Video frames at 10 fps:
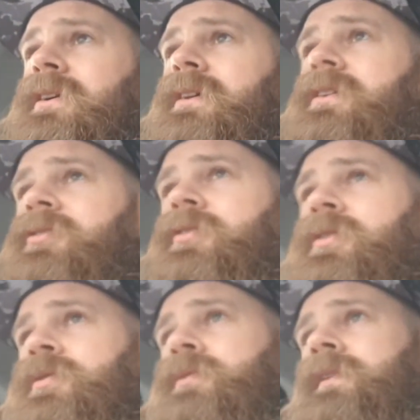It's
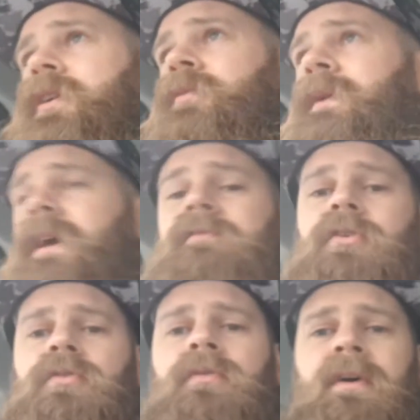called the Urbuhn
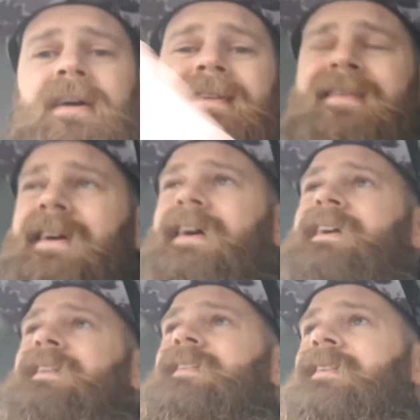Avenue. It's
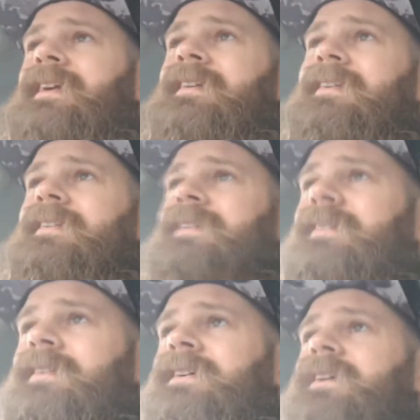at SECC in